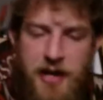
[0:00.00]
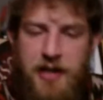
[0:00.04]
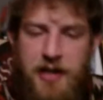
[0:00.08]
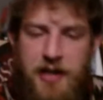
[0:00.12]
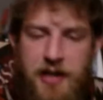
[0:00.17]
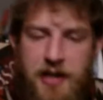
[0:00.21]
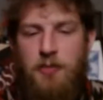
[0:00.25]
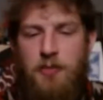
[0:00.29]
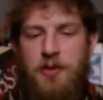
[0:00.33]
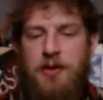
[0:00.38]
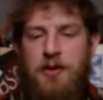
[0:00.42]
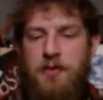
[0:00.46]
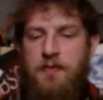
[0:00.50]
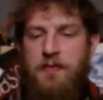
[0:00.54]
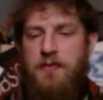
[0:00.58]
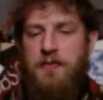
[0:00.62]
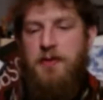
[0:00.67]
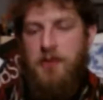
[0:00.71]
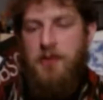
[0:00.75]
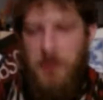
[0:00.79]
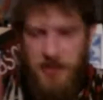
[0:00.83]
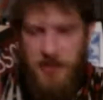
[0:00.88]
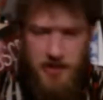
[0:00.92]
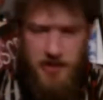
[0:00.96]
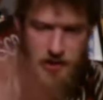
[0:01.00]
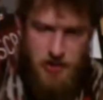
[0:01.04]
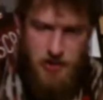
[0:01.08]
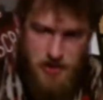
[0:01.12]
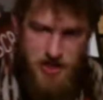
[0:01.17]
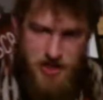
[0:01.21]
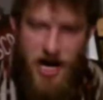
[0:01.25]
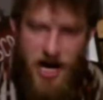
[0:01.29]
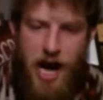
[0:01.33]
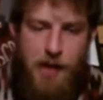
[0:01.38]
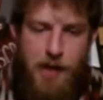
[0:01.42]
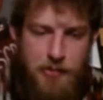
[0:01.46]
going to really feel like the
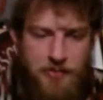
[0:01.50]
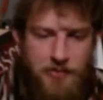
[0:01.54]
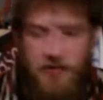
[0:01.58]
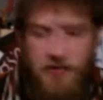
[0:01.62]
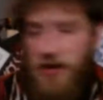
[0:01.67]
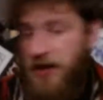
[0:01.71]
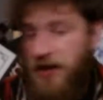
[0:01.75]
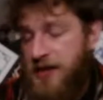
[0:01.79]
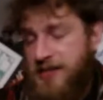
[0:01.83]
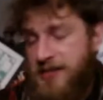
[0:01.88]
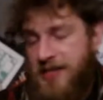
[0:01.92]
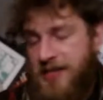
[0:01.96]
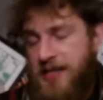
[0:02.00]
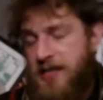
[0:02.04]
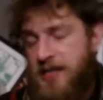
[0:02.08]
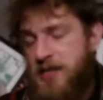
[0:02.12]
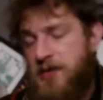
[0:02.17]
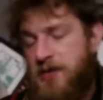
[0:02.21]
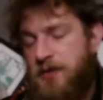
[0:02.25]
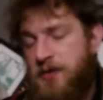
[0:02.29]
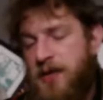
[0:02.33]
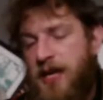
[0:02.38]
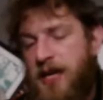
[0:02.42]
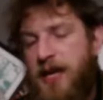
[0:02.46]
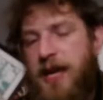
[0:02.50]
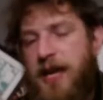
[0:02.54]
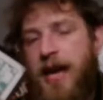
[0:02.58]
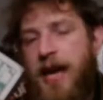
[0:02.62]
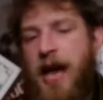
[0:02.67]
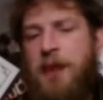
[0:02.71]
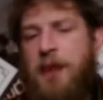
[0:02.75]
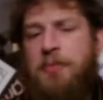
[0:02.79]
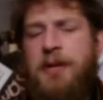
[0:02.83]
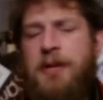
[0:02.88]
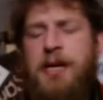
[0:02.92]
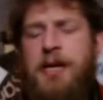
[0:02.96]
chop of it unless they hit you in a
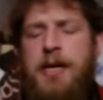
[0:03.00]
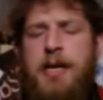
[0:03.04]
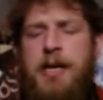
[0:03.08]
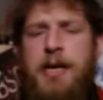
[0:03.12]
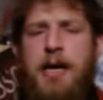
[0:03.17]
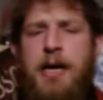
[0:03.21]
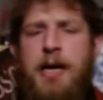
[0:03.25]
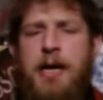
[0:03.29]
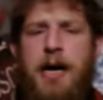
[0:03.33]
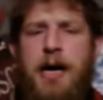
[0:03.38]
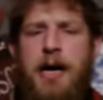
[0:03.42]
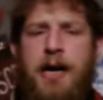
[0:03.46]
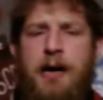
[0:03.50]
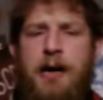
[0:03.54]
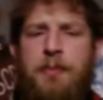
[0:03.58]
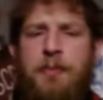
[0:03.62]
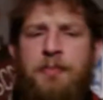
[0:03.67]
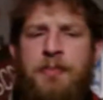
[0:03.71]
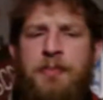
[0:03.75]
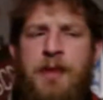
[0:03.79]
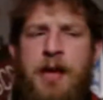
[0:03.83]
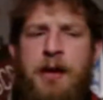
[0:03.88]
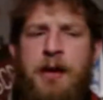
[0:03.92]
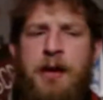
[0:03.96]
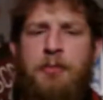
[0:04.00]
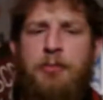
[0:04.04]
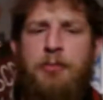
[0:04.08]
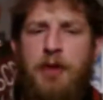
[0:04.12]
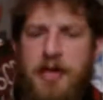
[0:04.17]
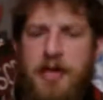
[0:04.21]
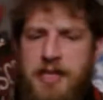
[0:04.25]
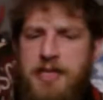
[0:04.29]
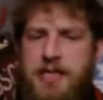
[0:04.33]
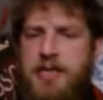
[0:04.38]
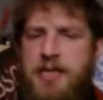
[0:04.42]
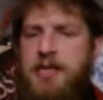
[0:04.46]
gap.
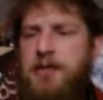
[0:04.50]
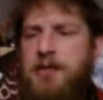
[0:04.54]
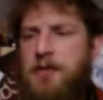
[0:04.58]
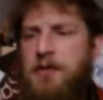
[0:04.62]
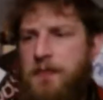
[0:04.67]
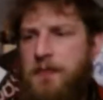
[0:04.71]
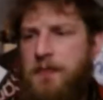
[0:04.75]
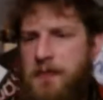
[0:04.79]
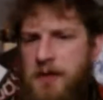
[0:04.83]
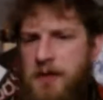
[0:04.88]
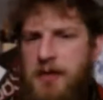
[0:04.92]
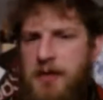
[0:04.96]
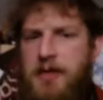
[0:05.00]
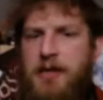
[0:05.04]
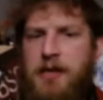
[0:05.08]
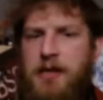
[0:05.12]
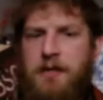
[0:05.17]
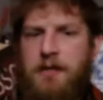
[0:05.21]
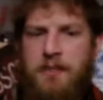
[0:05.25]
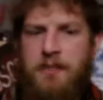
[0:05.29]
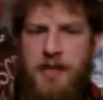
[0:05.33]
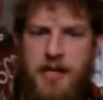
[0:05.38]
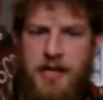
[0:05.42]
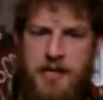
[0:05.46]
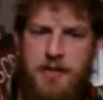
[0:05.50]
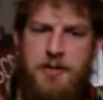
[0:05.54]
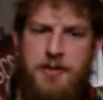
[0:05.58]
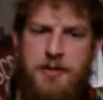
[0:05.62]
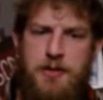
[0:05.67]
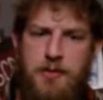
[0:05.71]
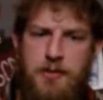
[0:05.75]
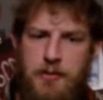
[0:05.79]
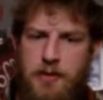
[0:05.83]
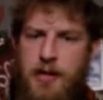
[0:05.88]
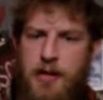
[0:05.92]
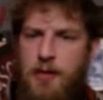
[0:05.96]
Brigandine, you'll feel it if they hit
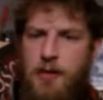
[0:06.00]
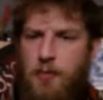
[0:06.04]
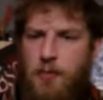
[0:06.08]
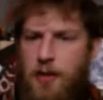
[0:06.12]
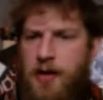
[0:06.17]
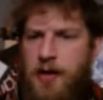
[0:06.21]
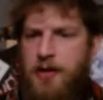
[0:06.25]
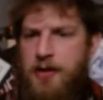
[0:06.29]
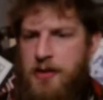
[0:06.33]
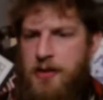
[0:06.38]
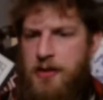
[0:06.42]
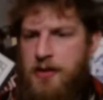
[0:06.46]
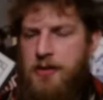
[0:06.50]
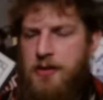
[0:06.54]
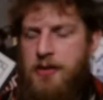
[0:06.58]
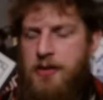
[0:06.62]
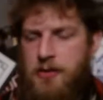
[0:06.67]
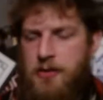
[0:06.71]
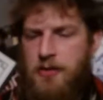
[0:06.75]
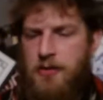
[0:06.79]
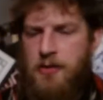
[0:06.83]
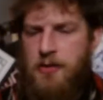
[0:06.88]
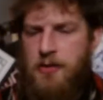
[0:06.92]
you the right way. You'll